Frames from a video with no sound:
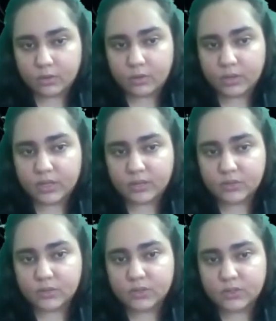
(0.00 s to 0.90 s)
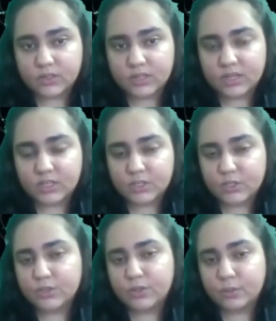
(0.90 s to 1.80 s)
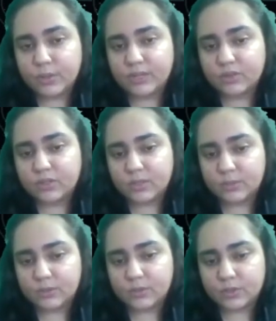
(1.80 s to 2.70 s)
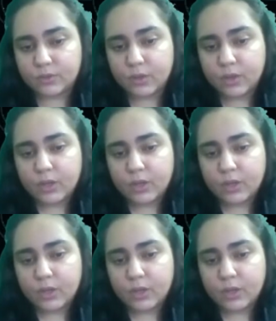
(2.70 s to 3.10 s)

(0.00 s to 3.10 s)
Okay, so this is an additional weight W0,